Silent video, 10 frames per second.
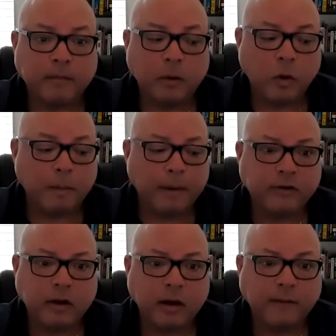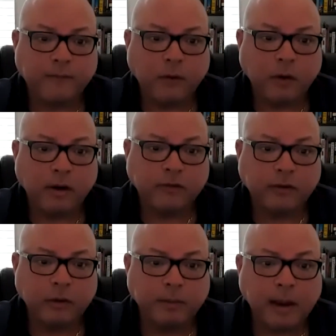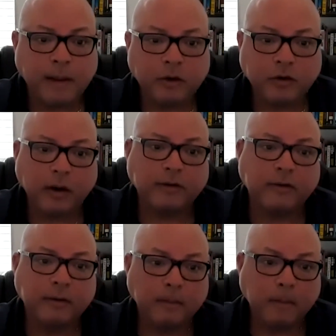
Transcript: robust enough for us to be able to trust.